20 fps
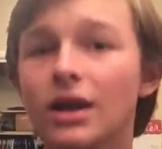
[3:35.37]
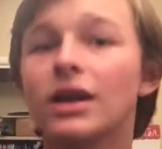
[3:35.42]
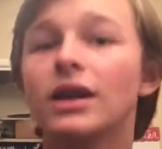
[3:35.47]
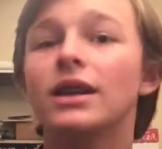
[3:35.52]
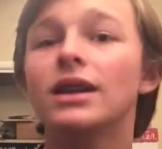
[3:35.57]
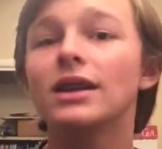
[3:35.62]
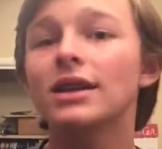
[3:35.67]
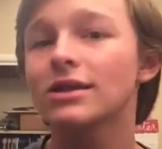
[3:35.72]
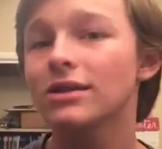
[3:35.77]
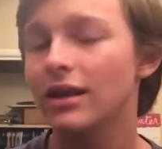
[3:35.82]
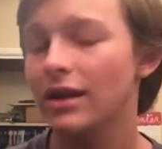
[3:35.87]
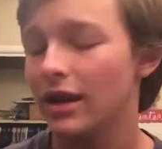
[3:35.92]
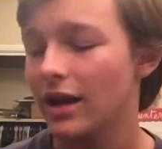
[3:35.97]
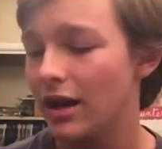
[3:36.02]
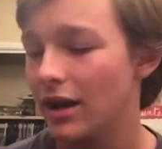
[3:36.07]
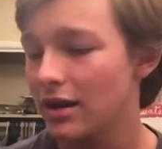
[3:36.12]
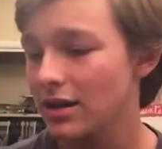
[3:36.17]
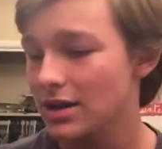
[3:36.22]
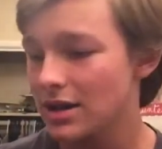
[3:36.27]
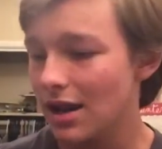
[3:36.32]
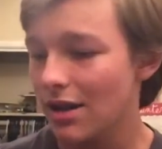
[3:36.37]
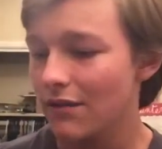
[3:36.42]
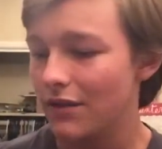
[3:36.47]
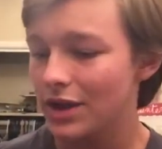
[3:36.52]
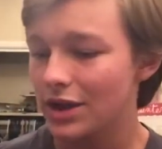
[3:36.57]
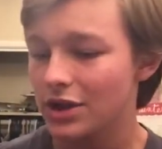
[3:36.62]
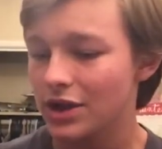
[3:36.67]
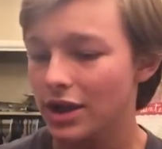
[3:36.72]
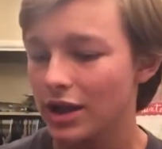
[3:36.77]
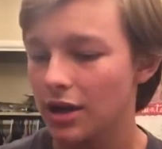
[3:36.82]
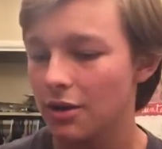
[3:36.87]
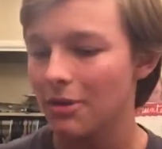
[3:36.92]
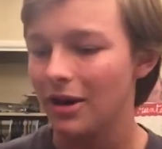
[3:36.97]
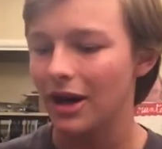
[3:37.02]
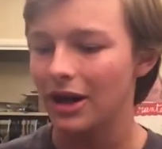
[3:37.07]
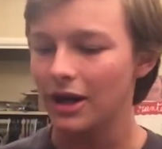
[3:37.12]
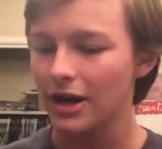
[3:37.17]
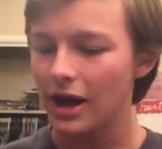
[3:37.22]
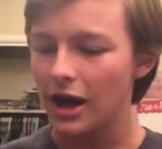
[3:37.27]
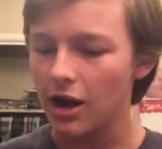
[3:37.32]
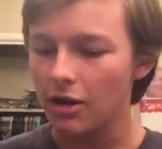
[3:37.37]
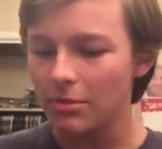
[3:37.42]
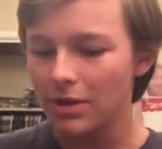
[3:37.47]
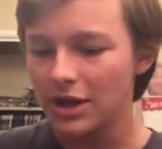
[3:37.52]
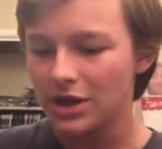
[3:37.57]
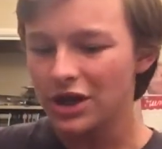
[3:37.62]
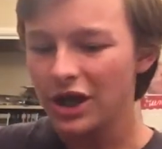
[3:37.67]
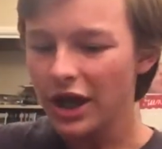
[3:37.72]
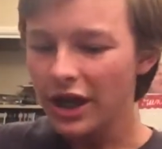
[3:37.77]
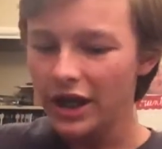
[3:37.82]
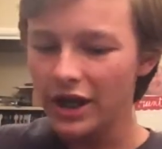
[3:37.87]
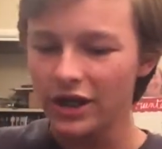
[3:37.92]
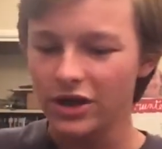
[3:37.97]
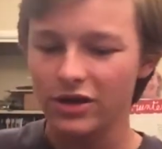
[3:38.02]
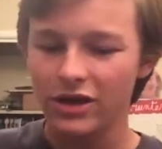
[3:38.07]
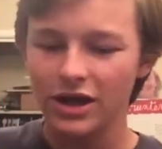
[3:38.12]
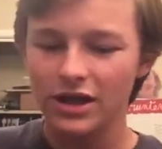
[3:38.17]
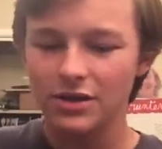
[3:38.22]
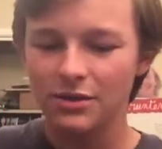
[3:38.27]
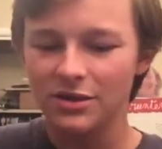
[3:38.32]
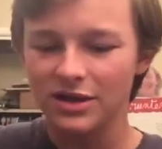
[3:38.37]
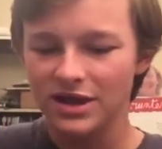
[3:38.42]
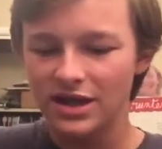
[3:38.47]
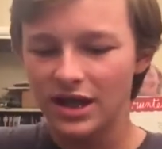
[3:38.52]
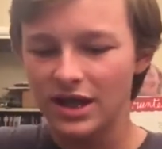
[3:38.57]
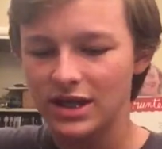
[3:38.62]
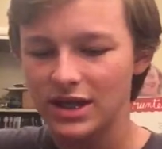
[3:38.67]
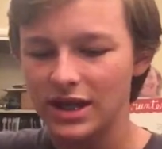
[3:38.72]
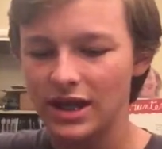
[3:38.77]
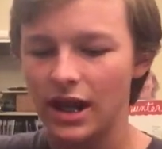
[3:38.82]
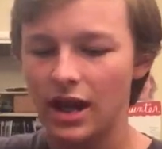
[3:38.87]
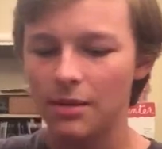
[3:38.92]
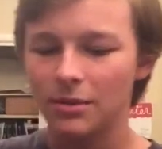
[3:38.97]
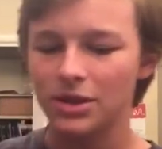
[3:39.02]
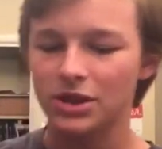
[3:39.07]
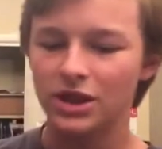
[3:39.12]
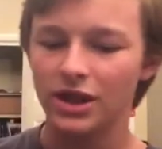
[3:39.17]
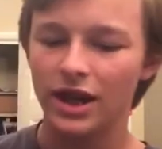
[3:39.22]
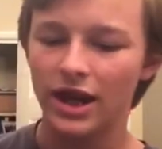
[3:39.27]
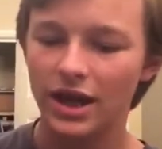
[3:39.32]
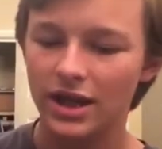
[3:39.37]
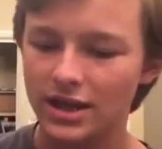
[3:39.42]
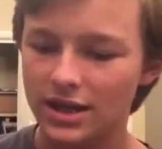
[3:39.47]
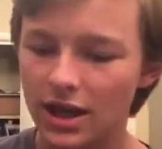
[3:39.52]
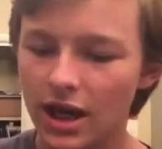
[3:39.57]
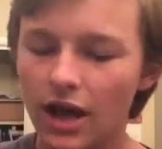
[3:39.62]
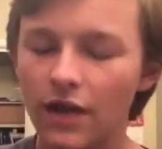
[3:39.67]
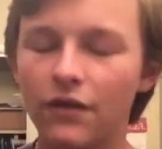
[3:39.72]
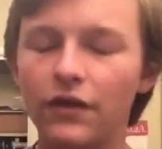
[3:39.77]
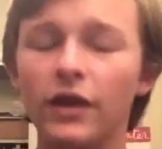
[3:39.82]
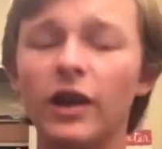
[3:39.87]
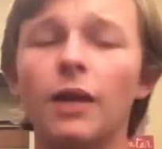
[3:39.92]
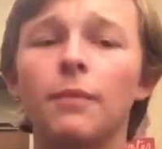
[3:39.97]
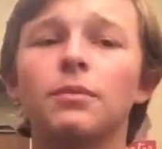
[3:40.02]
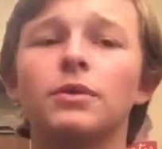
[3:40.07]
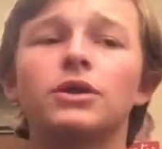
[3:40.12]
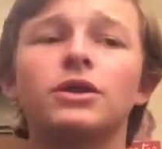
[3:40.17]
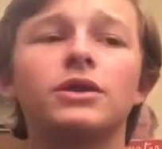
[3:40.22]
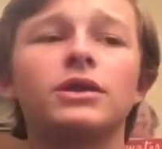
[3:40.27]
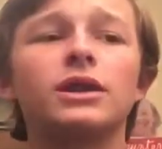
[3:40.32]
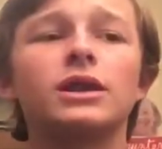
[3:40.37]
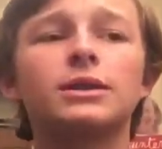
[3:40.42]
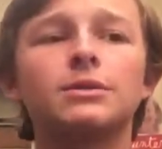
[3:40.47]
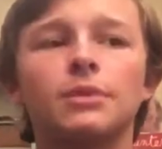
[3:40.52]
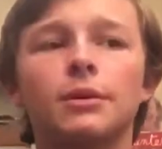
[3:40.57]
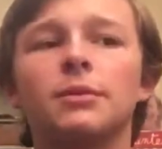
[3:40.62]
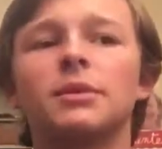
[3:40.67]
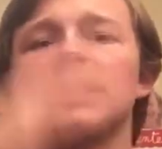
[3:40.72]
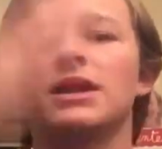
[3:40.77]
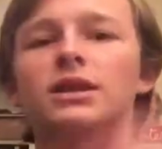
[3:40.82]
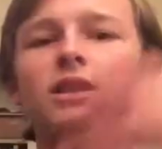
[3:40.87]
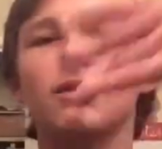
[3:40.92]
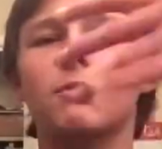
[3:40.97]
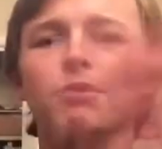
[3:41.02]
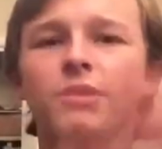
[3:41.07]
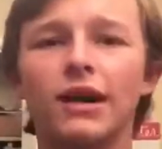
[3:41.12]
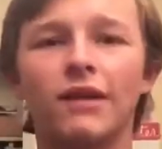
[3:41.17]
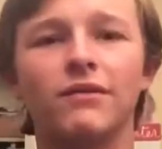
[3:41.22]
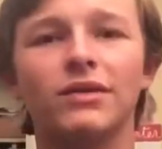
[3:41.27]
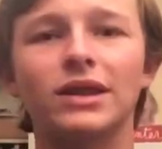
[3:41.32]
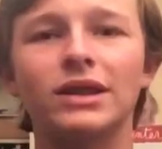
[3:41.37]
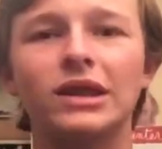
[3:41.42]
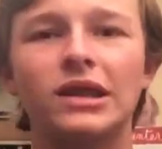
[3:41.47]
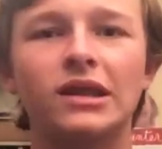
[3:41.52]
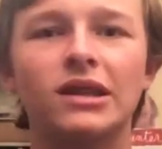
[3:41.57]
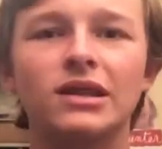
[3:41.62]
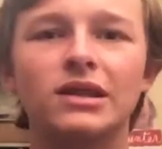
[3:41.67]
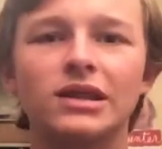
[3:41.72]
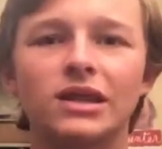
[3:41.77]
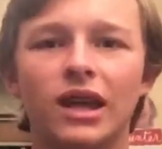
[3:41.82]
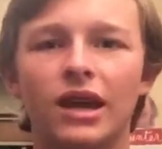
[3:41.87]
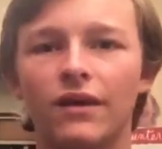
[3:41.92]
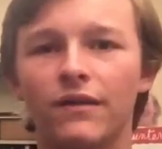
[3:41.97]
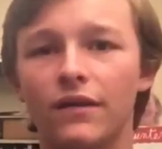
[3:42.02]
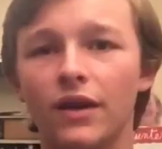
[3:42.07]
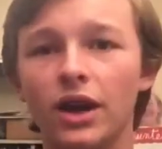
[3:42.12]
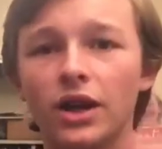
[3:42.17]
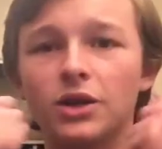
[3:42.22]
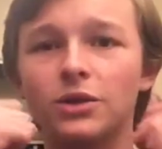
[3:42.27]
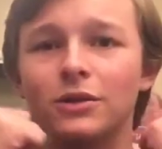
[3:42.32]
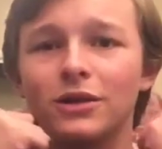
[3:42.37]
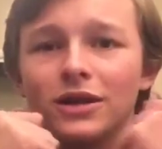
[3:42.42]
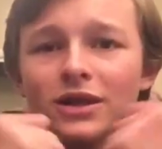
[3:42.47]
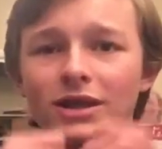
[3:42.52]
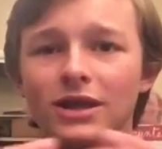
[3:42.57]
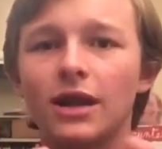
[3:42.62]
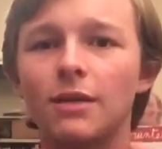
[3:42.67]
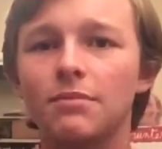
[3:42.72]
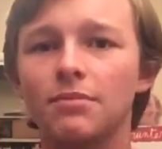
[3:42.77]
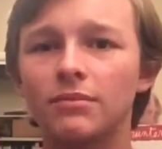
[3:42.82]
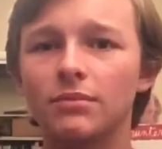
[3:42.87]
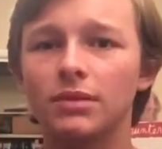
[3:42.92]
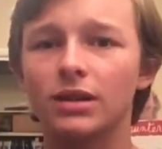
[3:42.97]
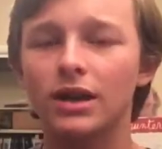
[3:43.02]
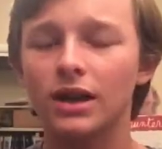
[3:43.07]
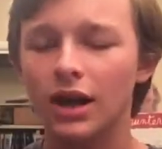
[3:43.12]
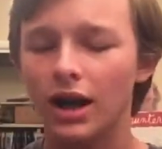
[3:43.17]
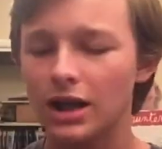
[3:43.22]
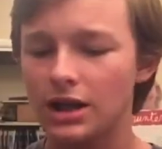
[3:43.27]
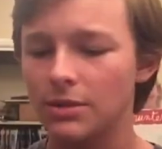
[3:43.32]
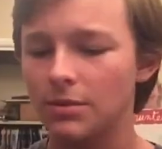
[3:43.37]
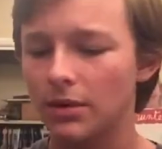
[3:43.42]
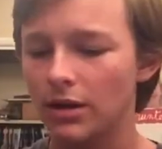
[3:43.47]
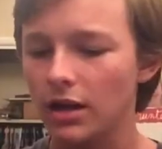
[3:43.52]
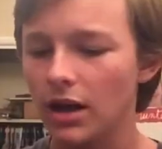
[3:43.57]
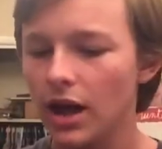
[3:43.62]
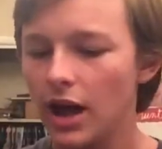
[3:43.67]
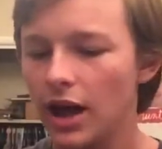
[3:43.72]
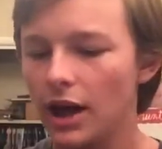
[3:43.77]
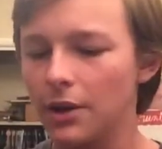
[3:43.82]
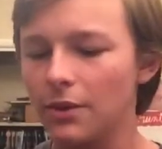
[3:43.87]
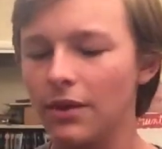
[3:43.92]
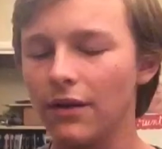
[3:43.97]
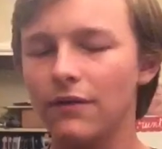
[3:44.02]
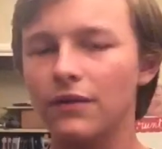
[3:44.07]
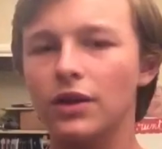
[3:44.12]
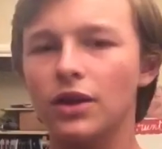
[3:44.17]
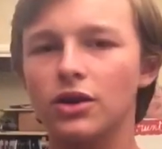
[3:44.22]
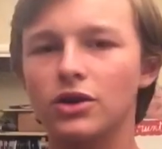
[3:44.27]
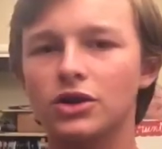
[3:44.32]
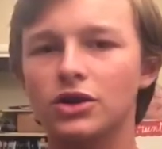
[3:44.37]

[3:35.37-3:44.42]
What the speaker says: He is going to inherit salvation no matter how much he tries to resist and how much he hates. The opportunities will be so prevalent in his life to accept the gospel. He will have